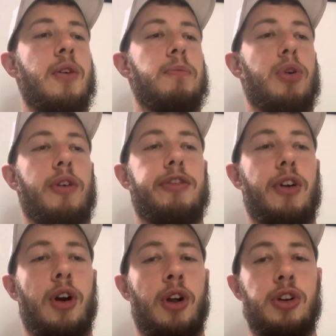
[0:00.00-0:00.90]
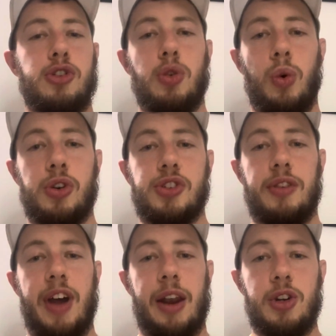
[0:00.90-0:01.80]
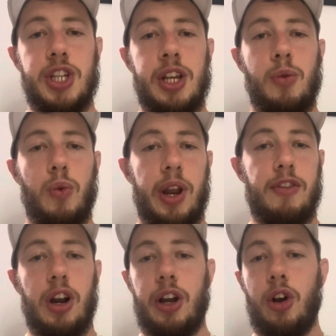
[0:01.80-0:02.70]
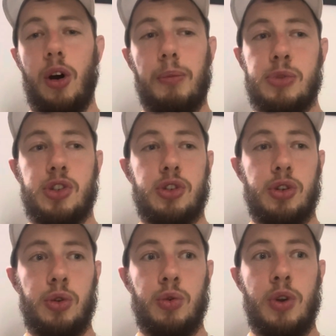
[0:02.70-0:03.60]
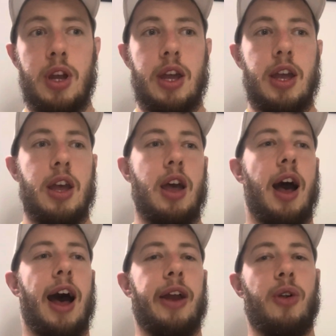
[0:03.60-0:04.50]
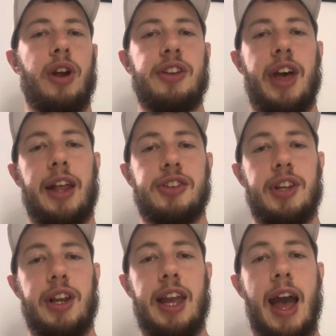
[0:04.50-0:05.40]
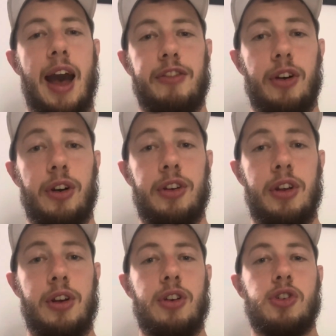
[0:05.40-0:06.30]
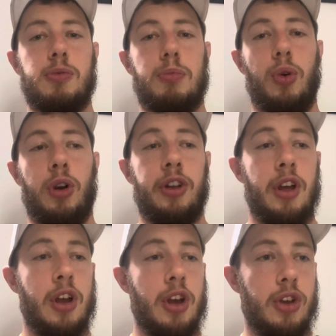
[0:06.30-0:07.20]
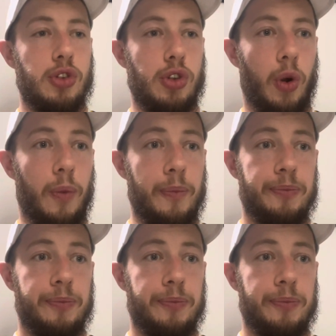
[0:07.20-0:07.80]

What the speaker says: preferred source of energy whenever it comes to higher intensity effort sport. So